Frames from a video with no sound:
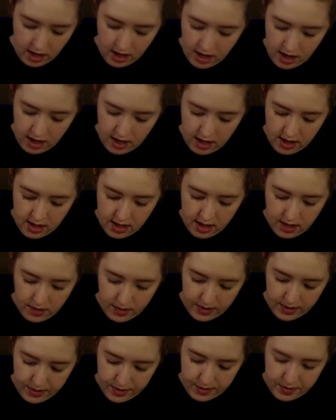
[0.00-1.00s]
And then
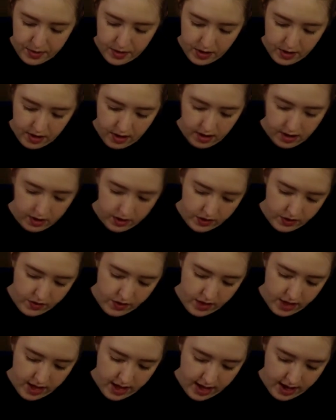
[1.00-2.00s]
we will put all of
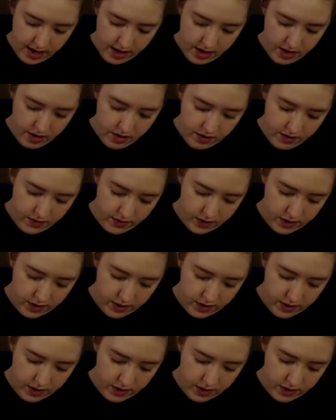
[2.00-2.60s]
that over.